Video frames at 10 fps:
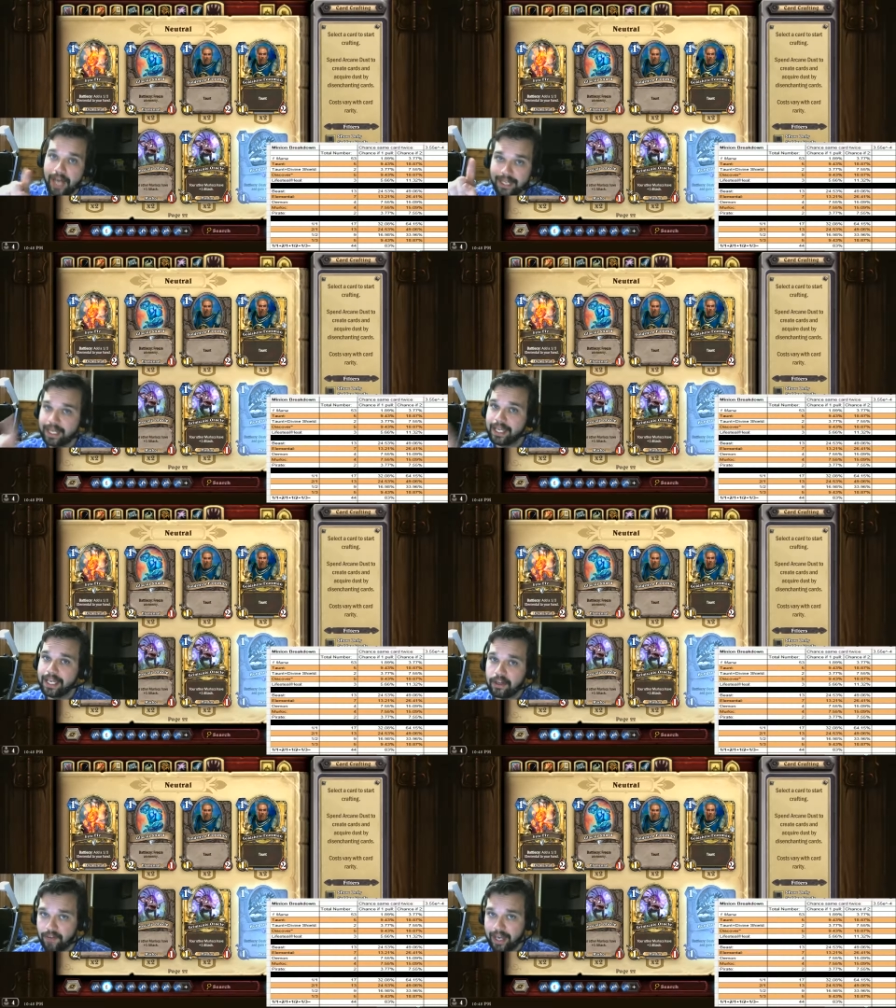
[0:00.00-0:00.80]
taking it
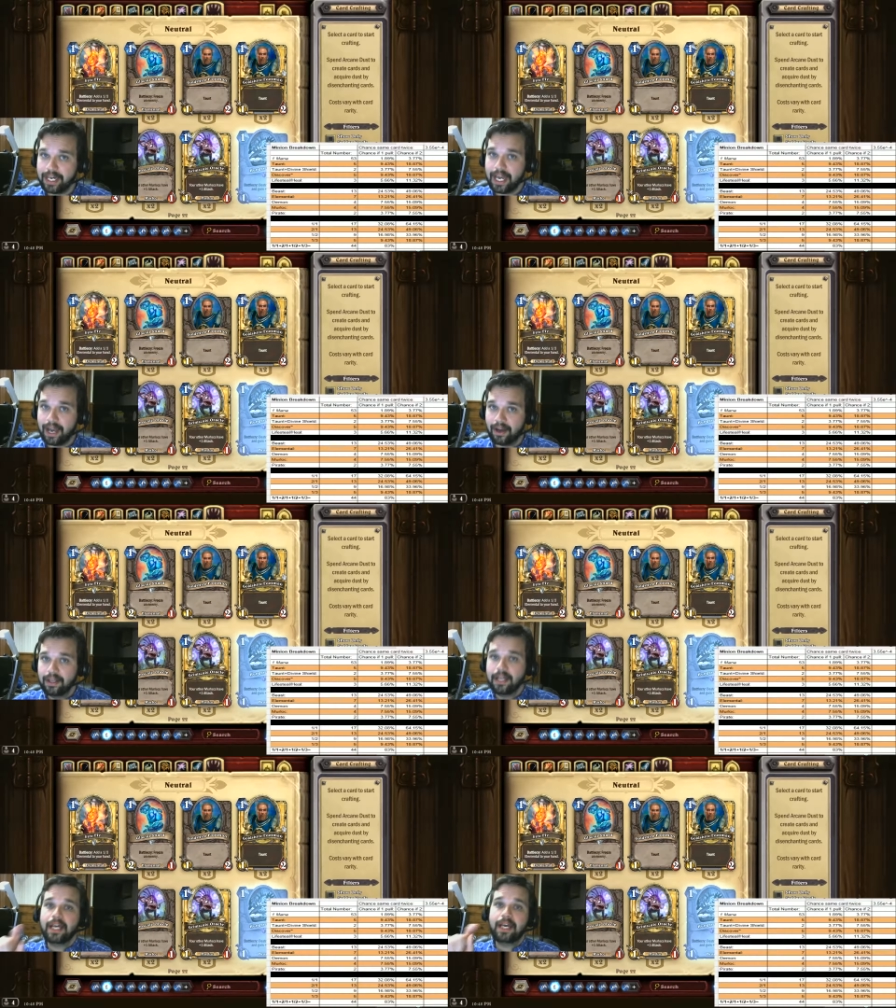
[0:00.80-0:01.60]
right now
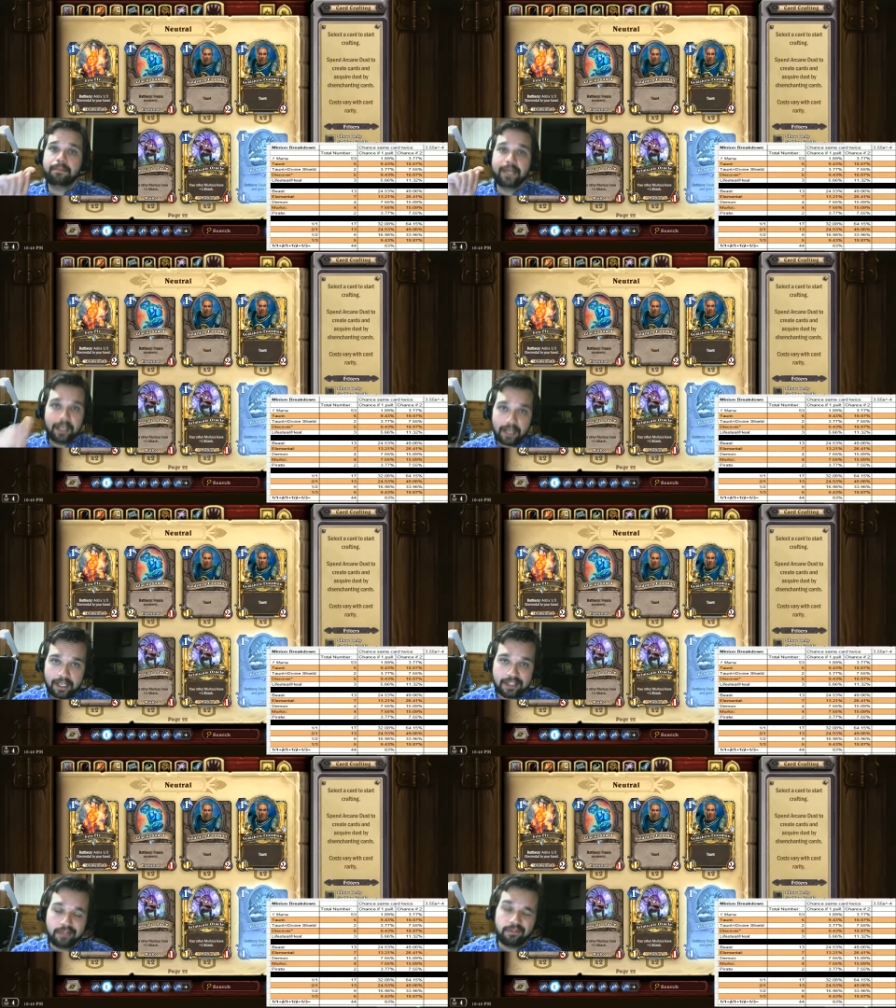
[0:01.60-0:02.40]

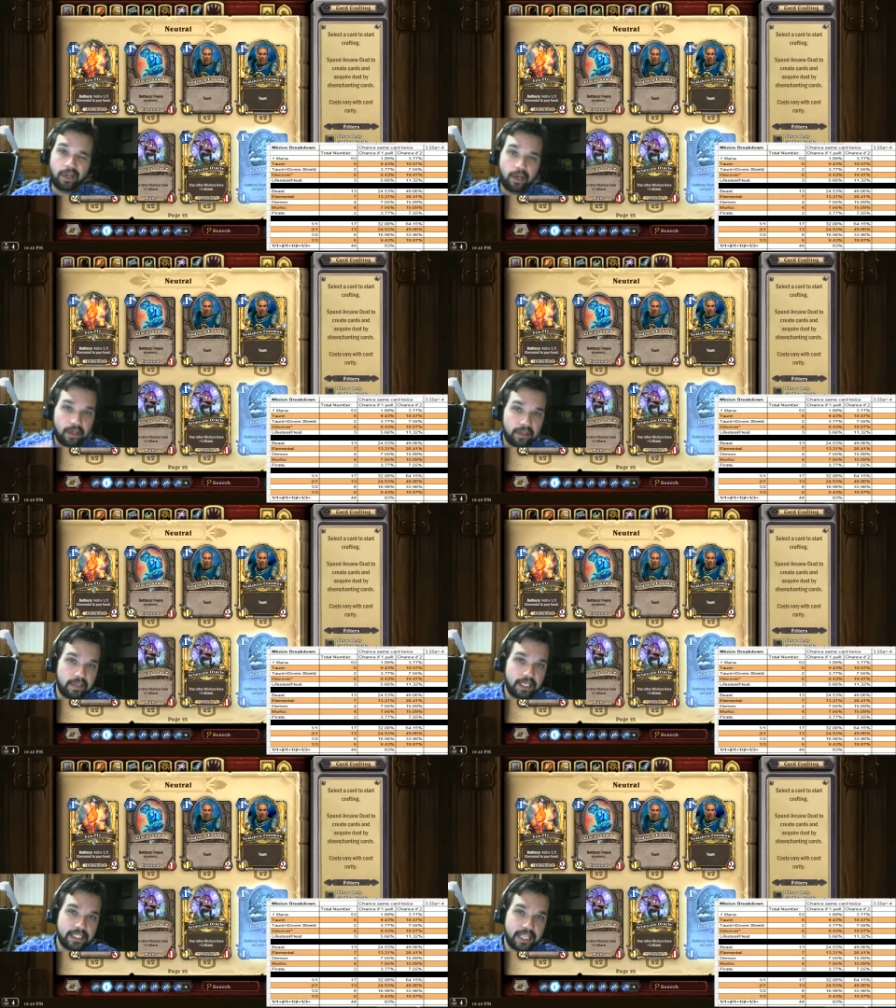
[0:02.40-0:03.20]
because of what Hearth
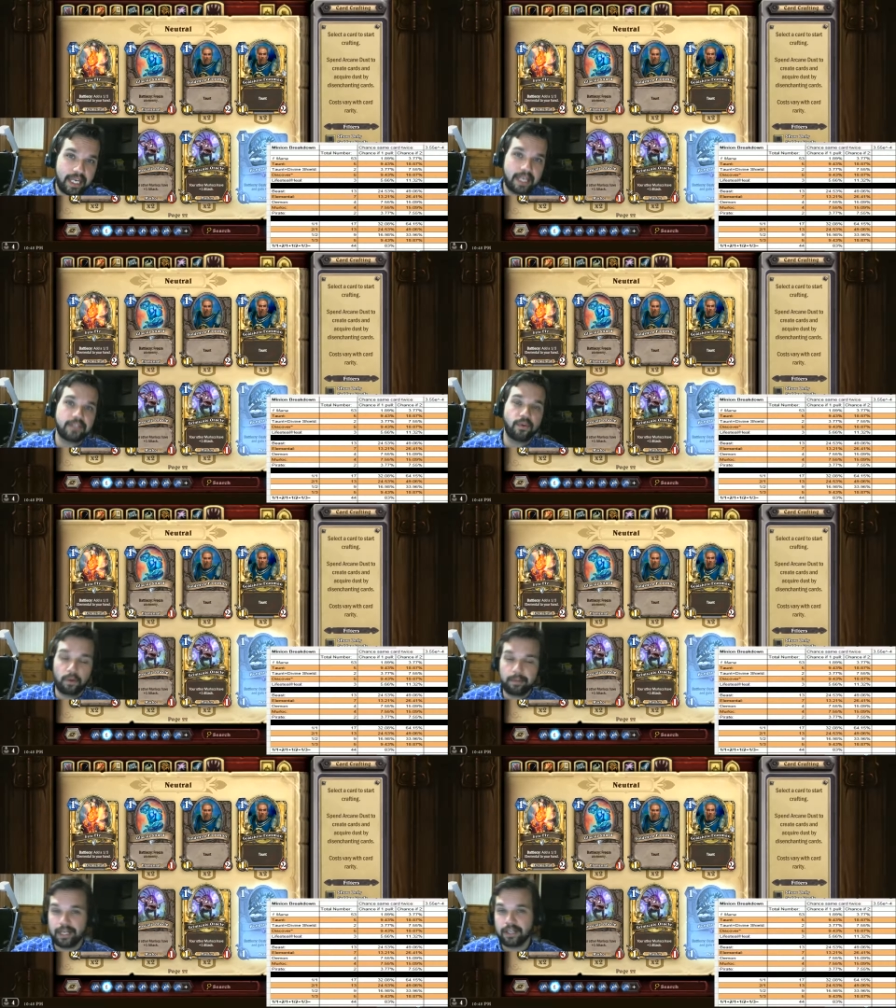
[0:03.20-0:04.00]
Arena says or
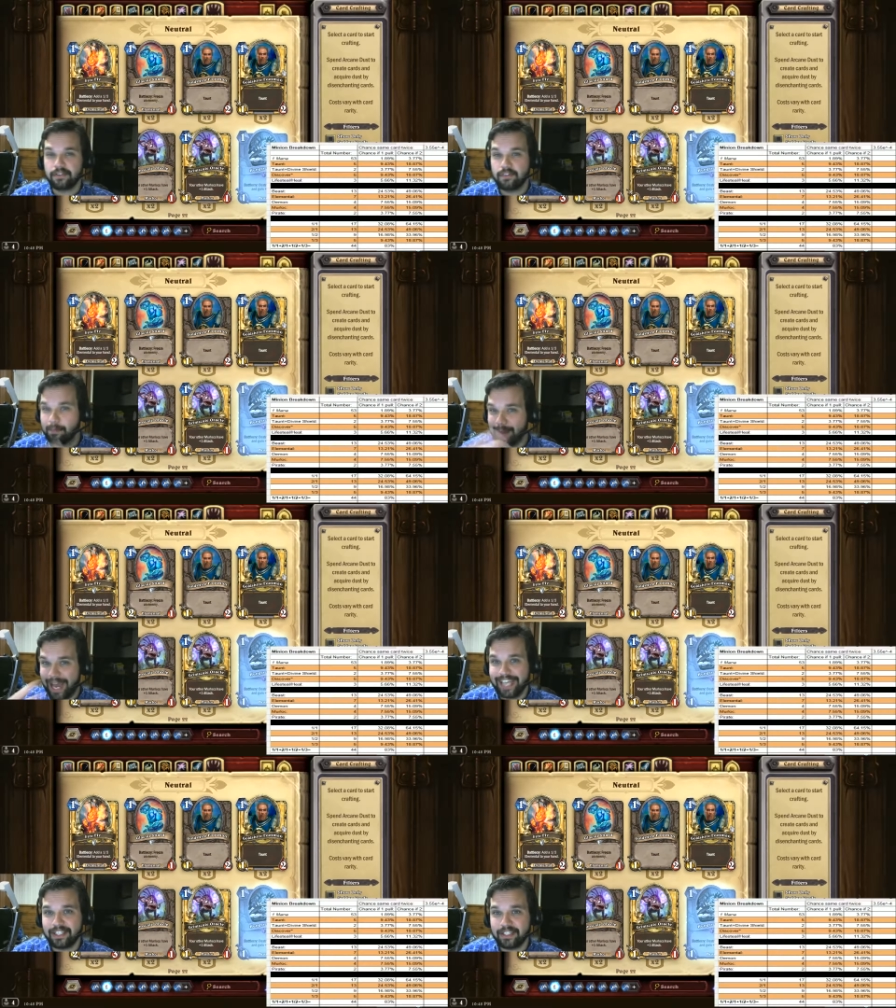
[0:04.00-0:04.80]
because of your
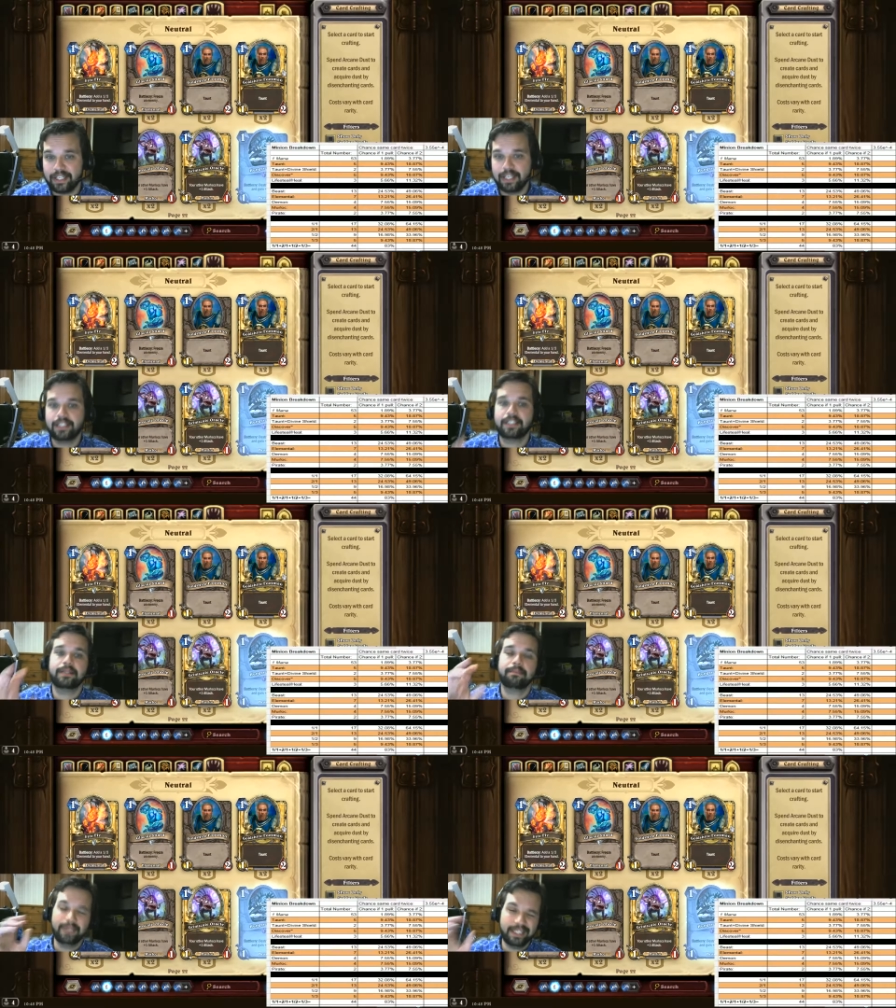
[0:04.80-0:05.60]
biases against
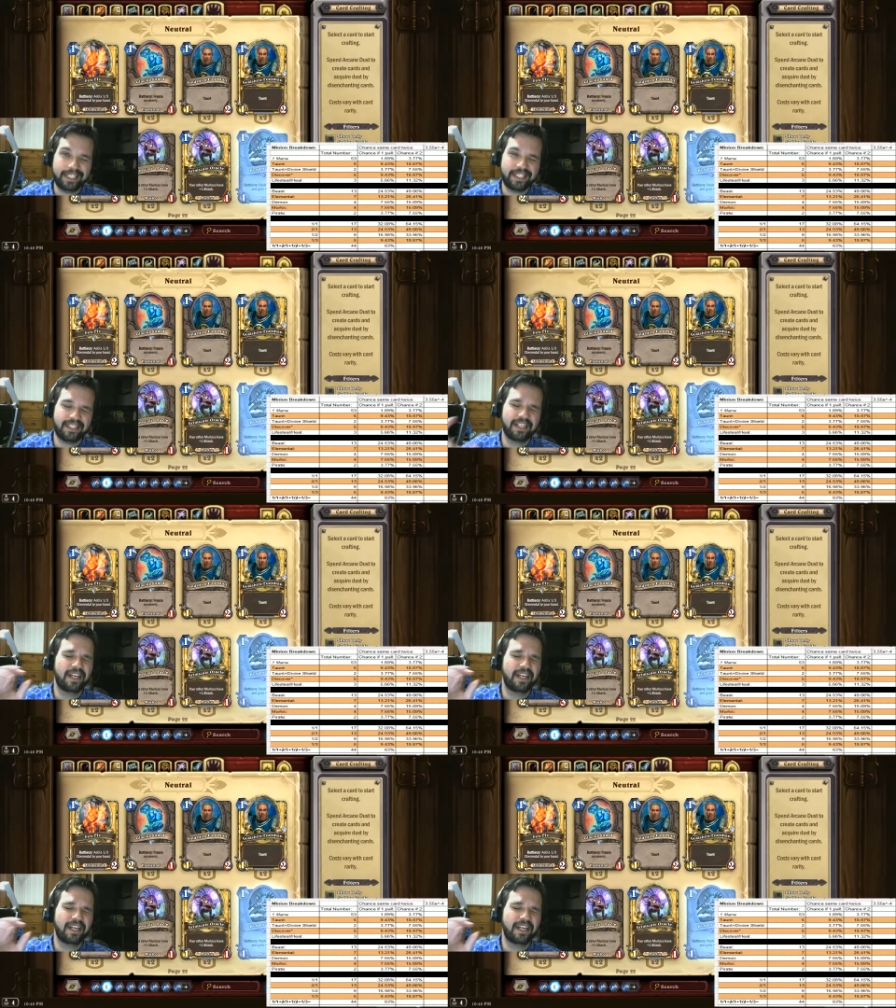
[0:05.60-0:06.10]
it, please